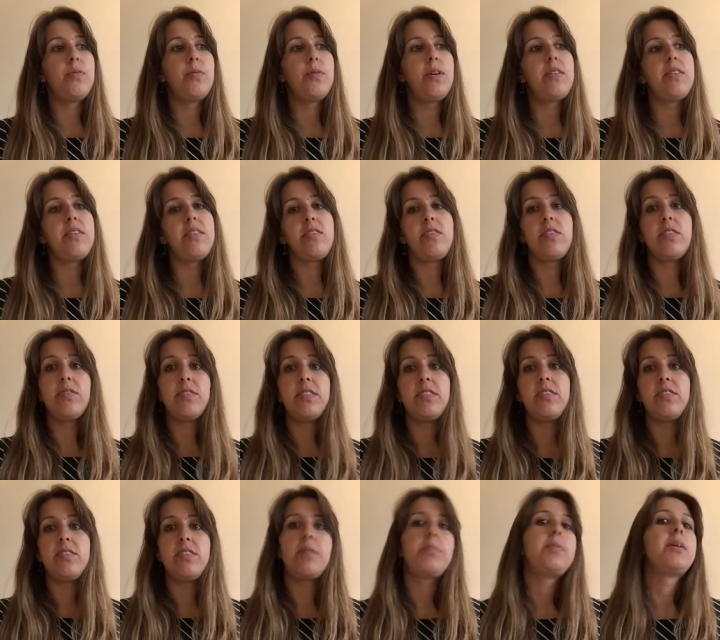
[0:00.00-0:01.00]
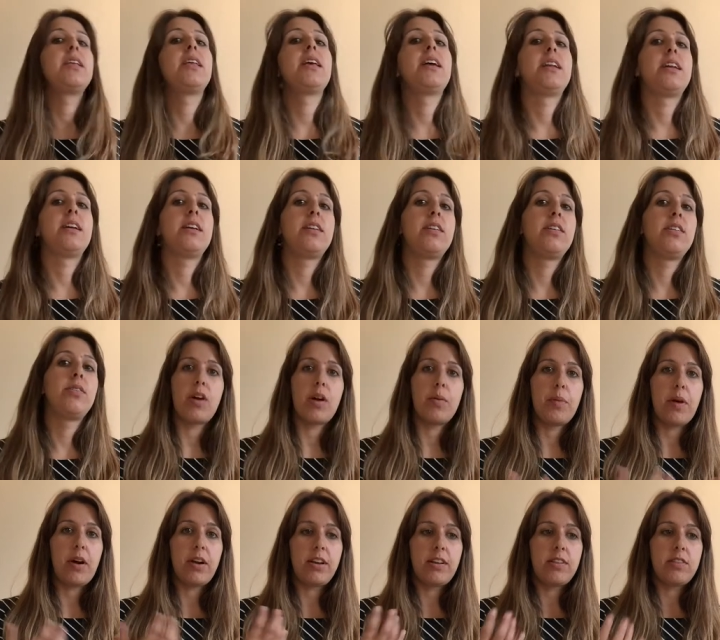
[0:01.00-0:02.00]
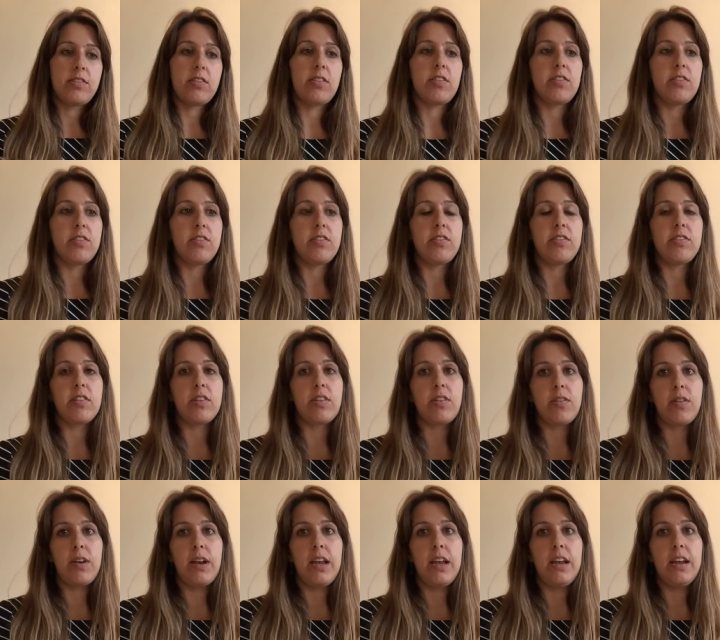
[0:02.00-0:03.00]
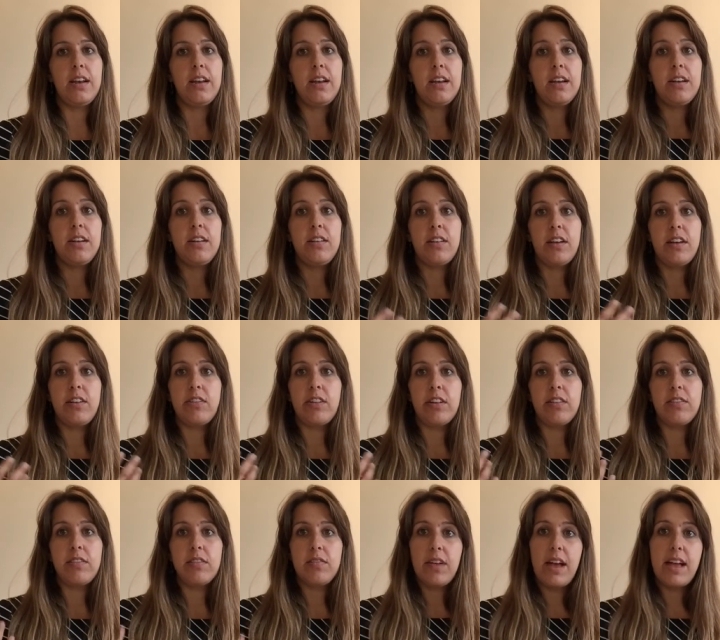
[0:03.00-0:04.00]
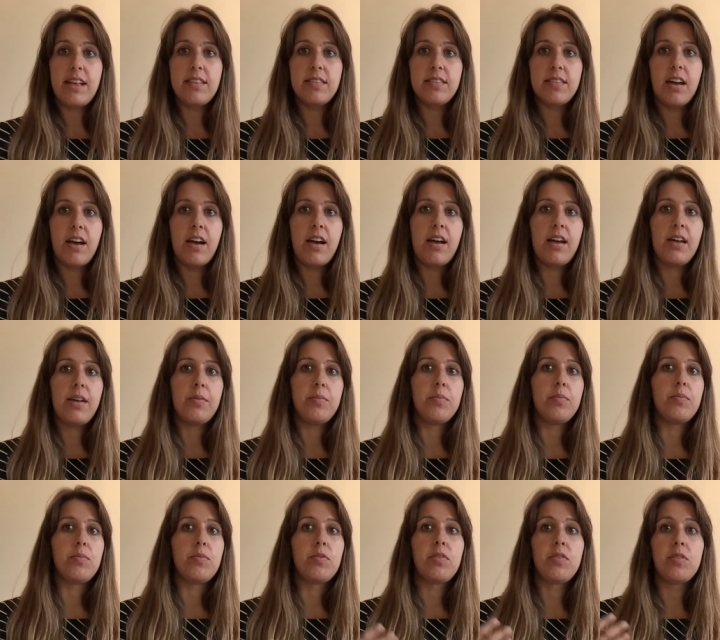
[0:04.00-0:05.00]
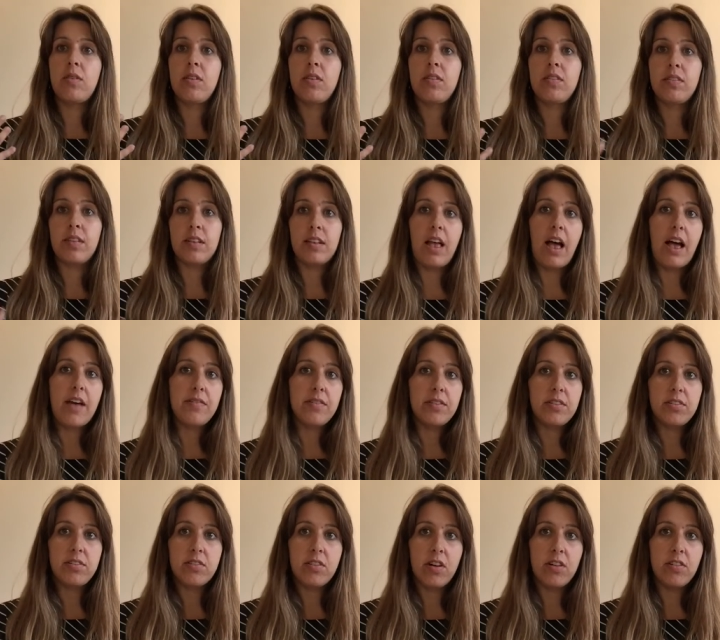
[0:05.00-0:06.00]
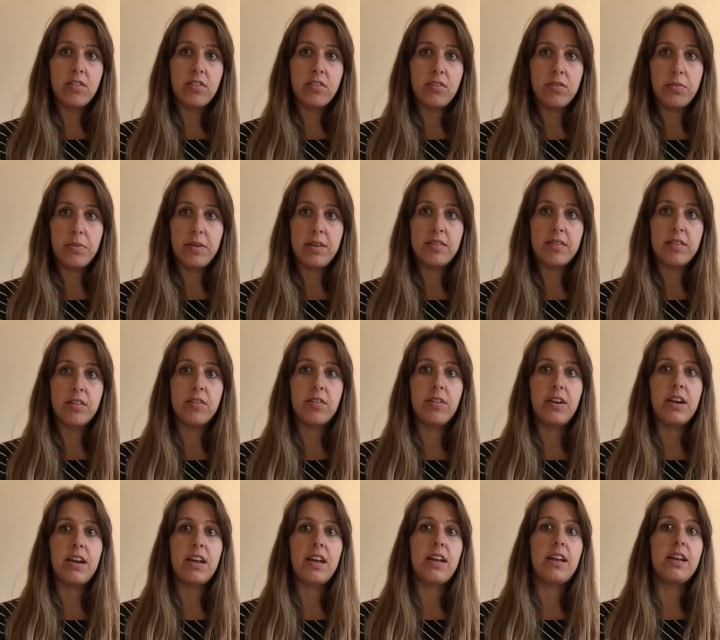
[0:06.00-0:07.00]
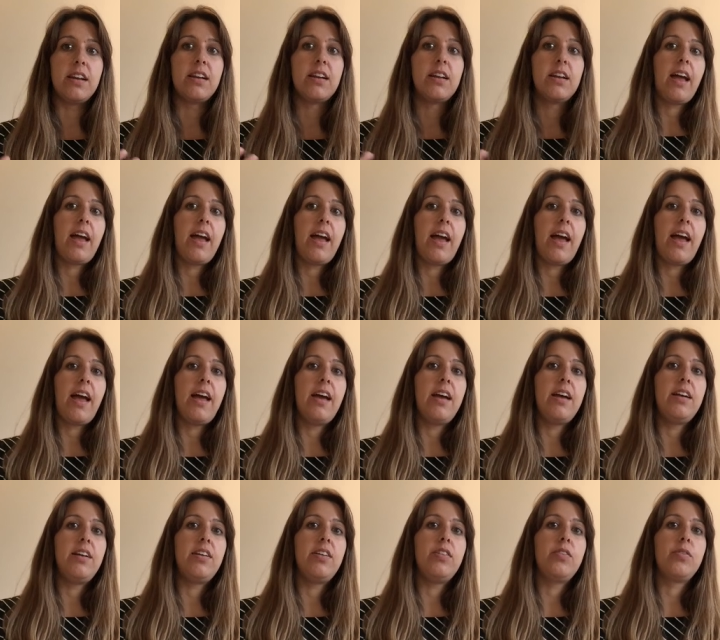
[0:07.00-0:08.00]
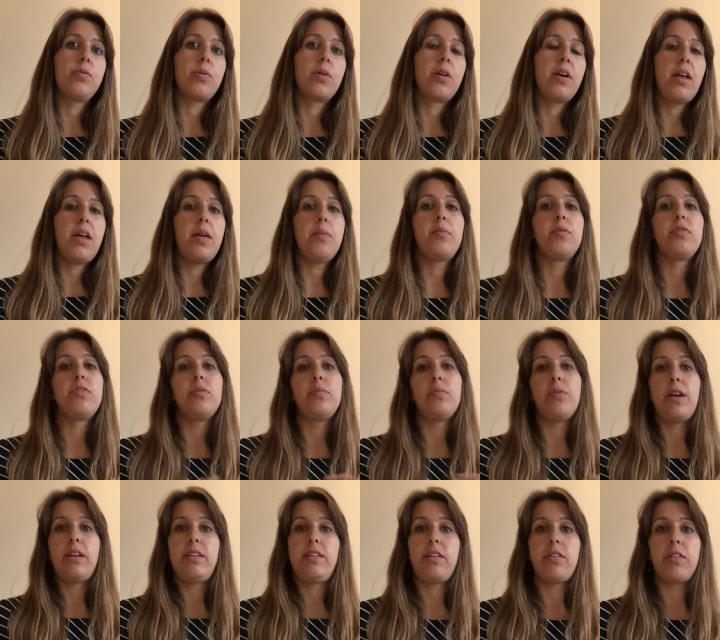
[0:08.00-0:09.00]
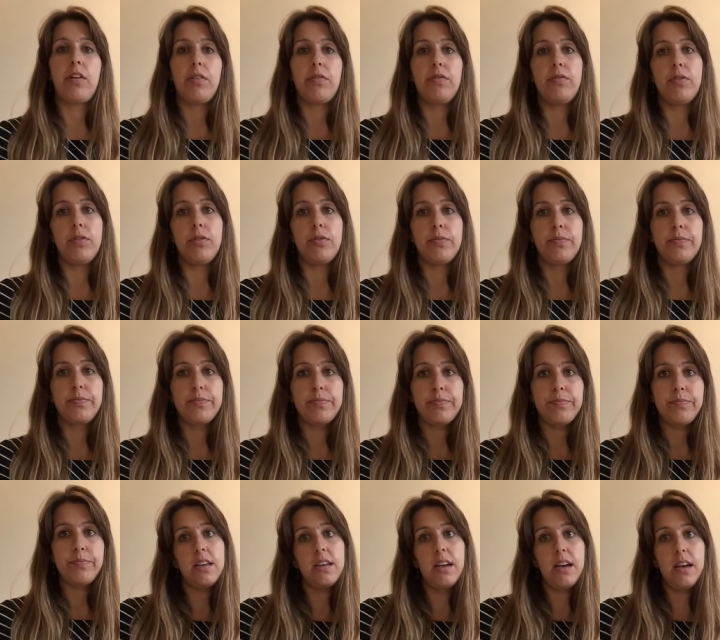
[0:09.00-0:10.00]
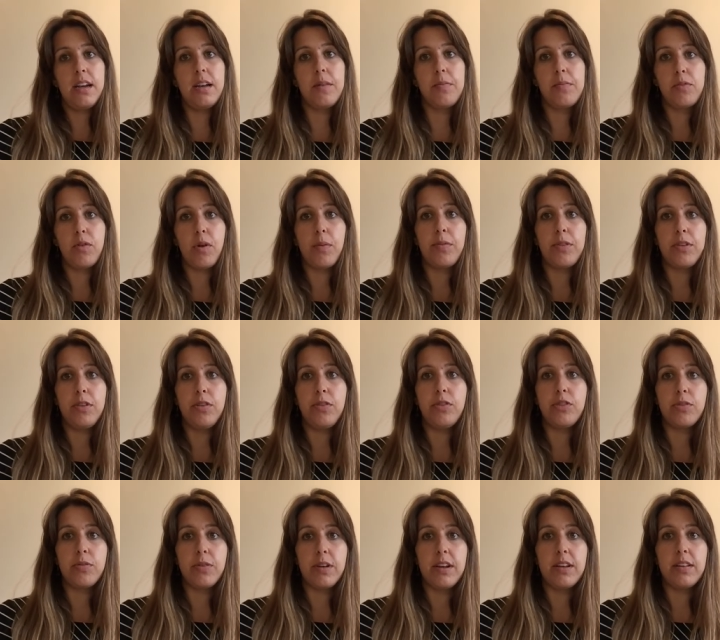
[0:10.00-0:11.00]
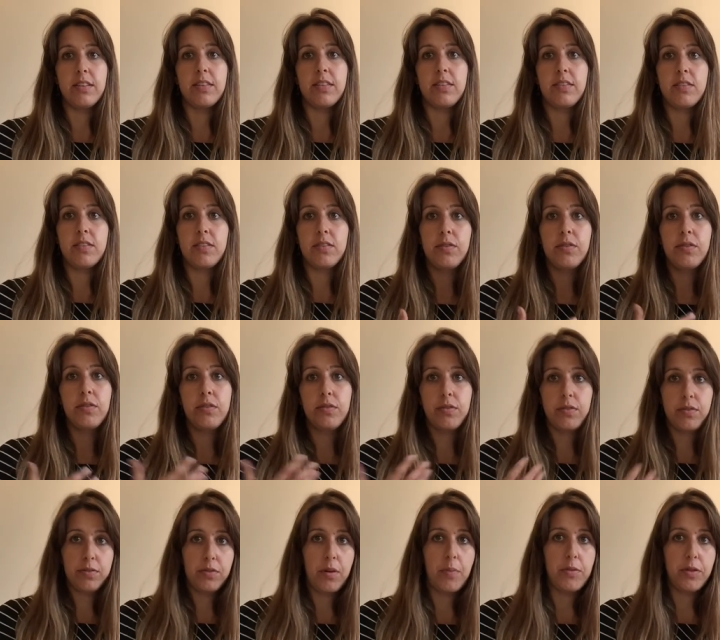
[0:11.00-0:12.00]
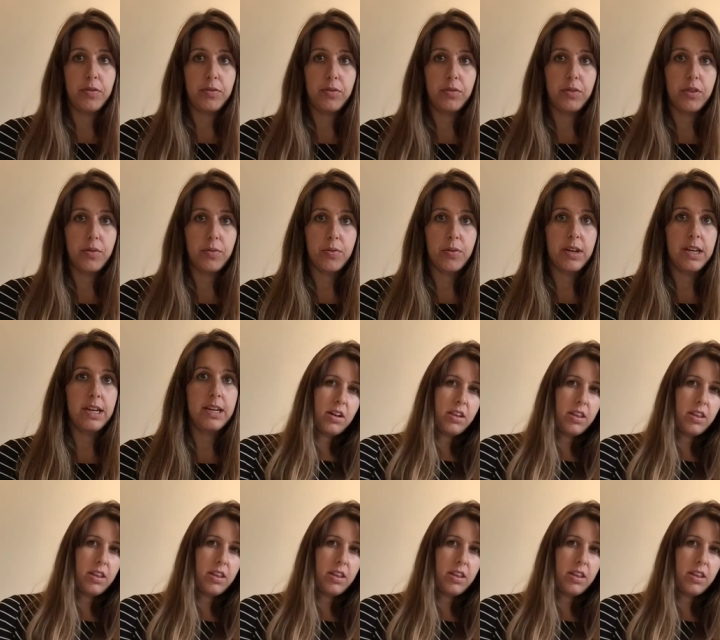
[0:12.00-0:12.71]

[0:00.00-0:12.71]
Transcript: When this nerve is stimulated, our body starts to secrete digestive enzymes, saliva starts to be secreted, and we're able to break down our food and absorb the nutrients from the food that we're eating.